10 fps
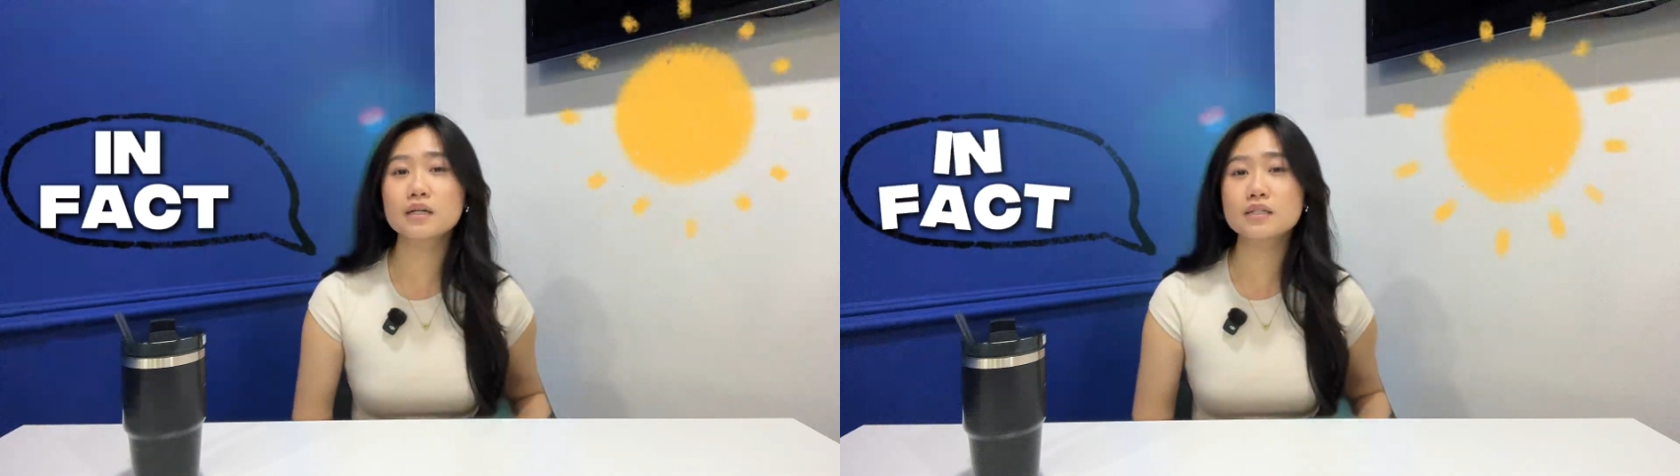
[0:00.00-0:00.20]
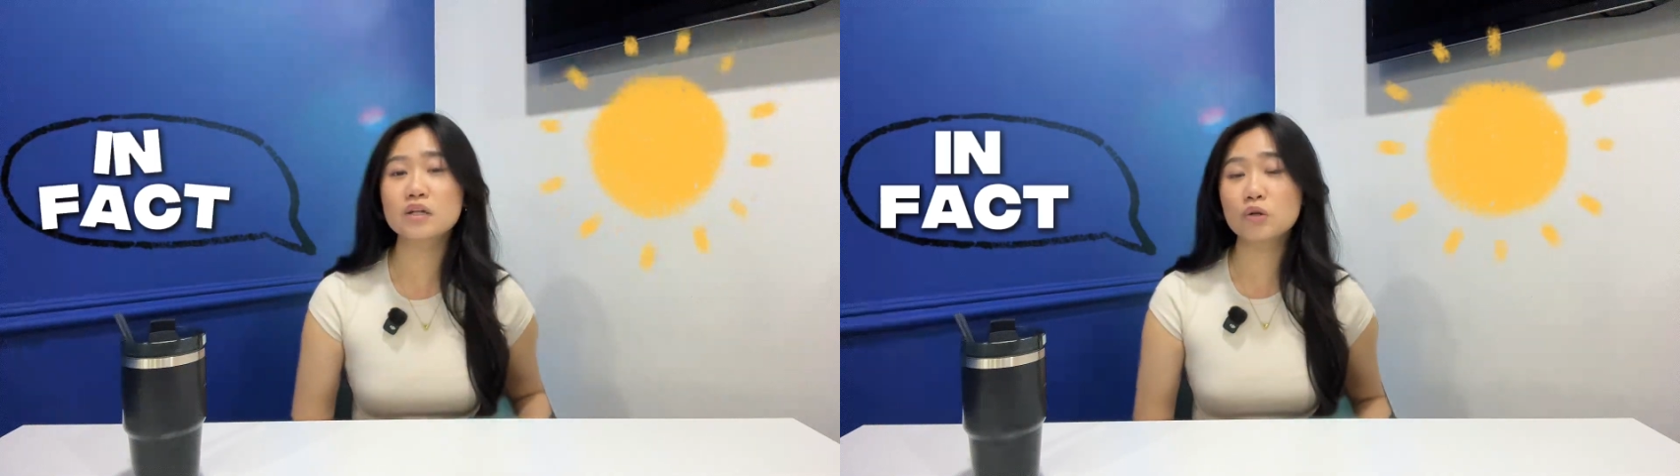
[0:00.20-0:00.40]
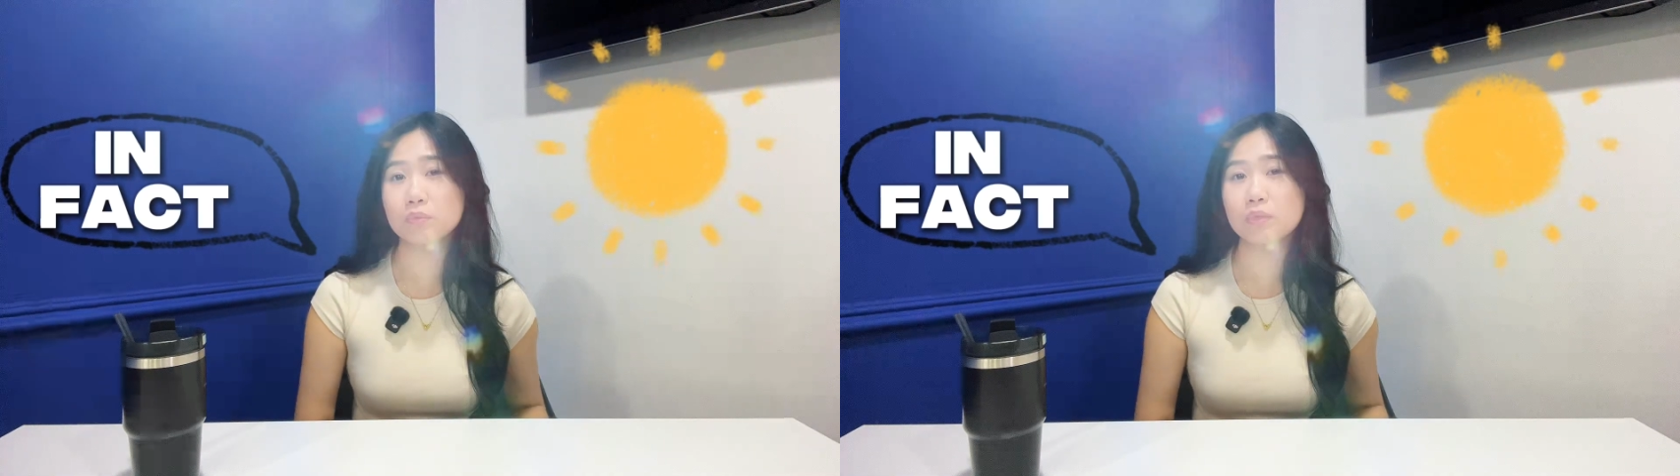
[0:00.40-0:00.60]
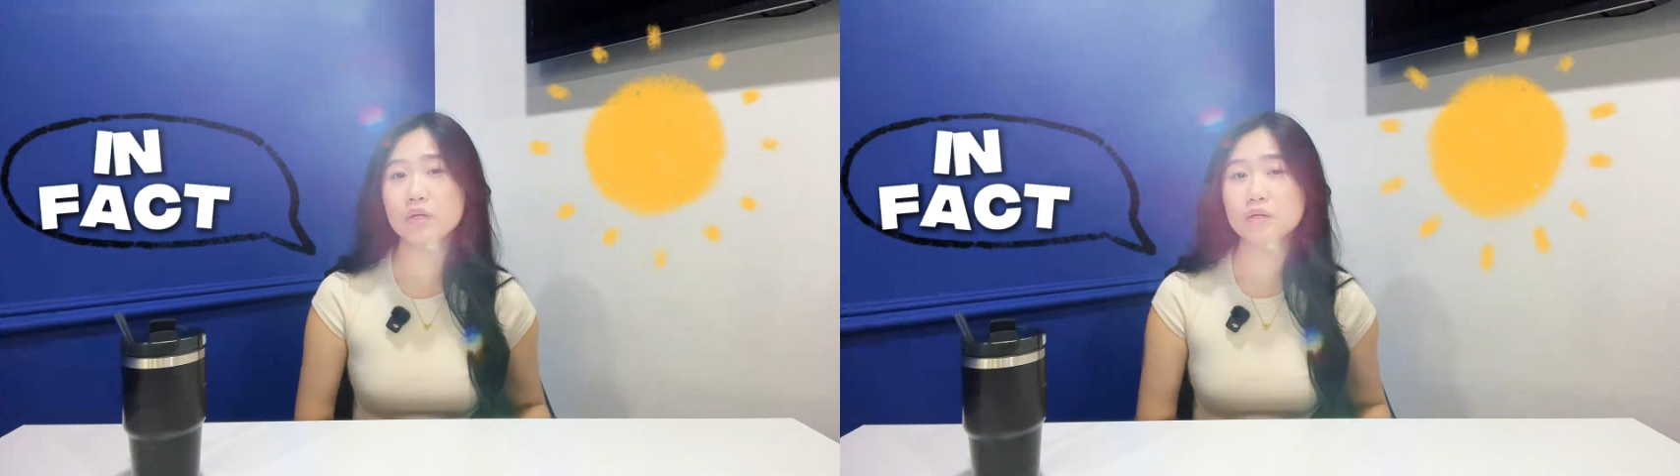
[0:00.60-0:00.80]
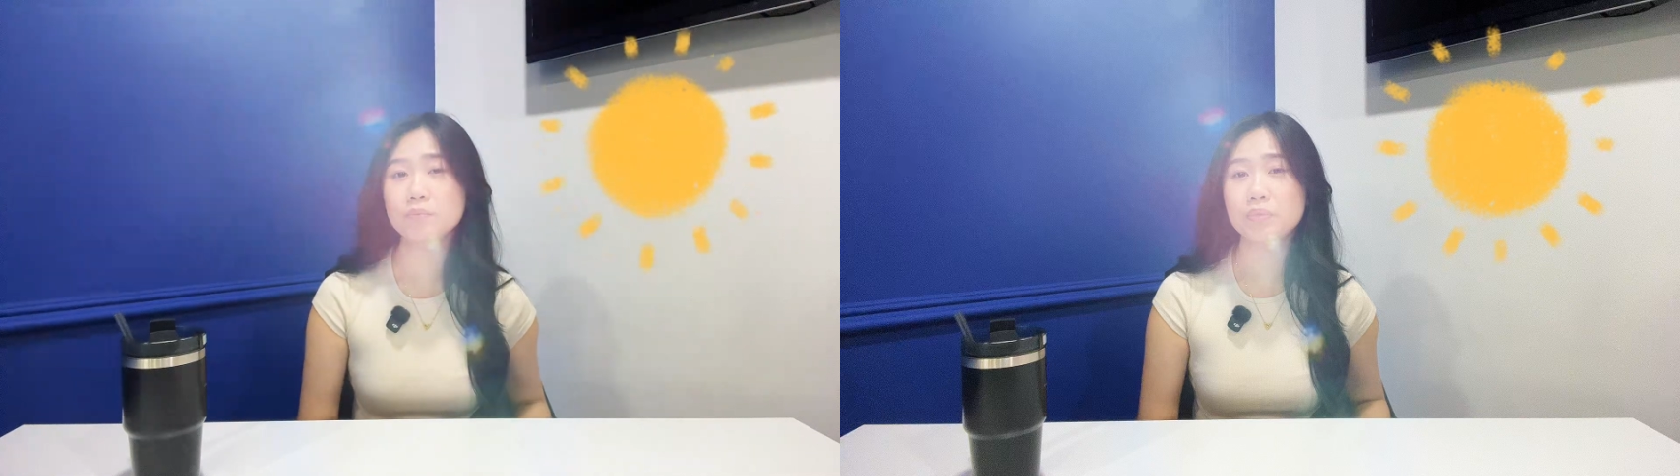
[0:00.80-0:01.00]
days than
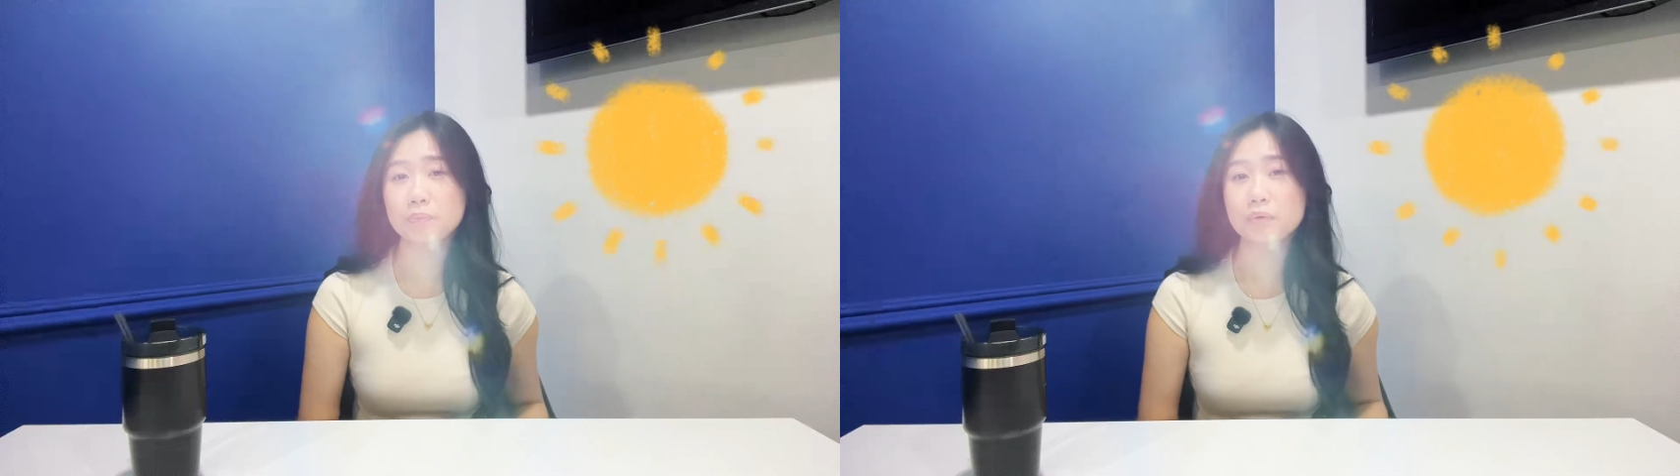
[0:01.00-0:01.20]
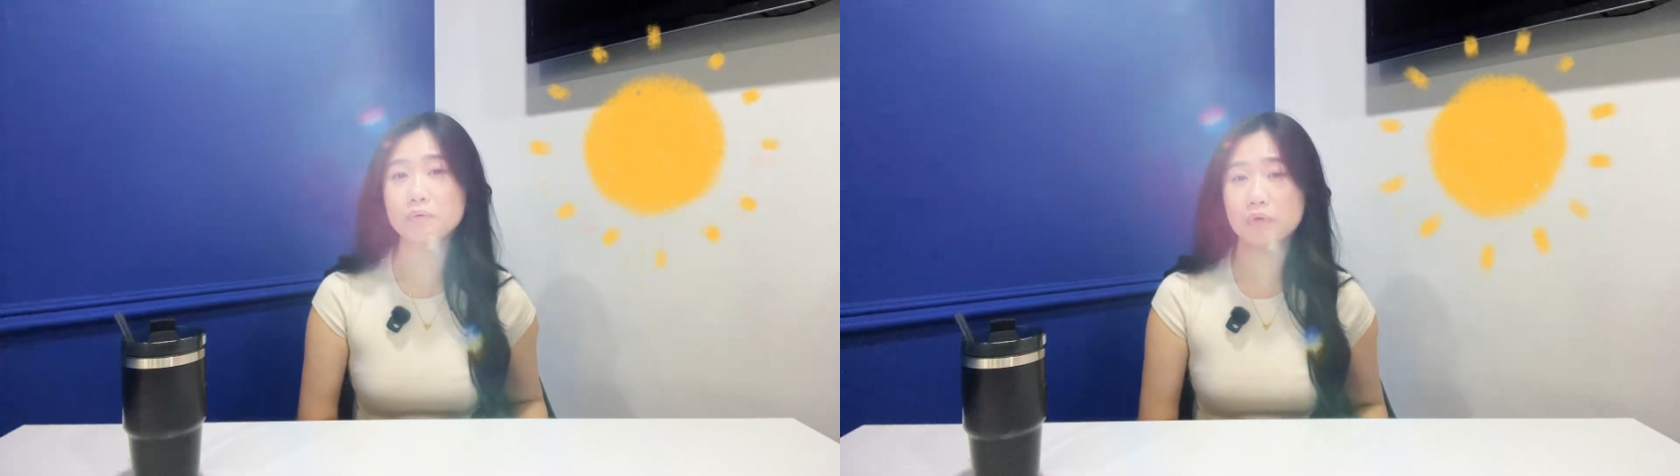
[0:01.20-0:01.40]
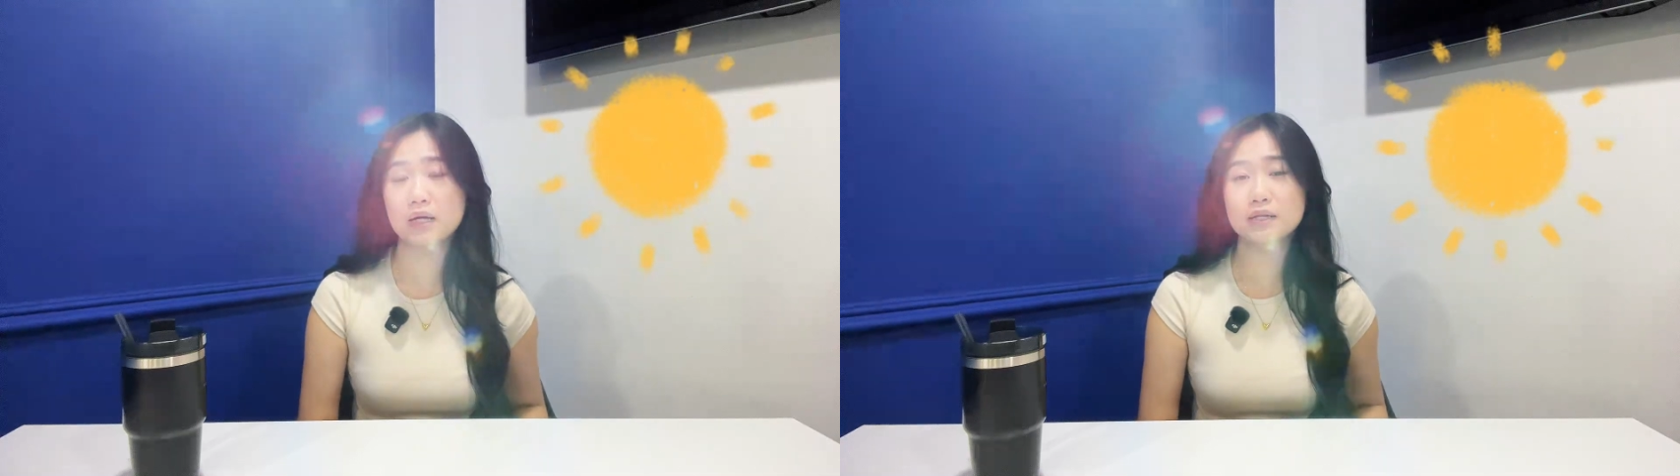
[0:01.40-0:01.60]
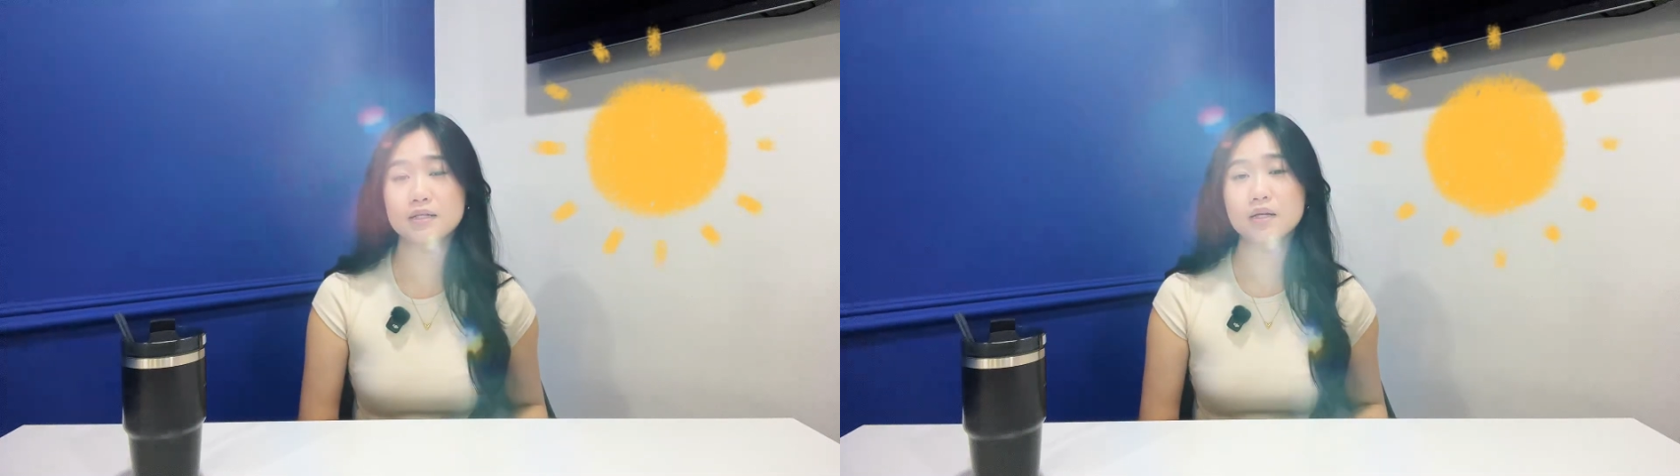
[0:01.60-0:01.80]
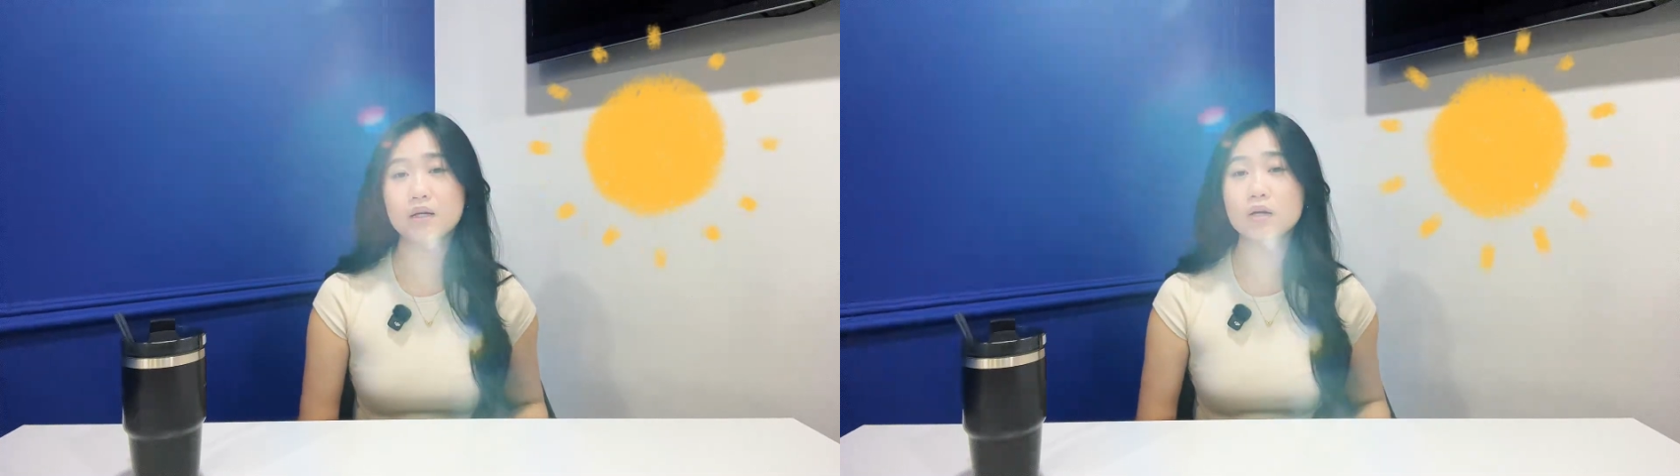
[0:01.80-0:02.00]
many people realize.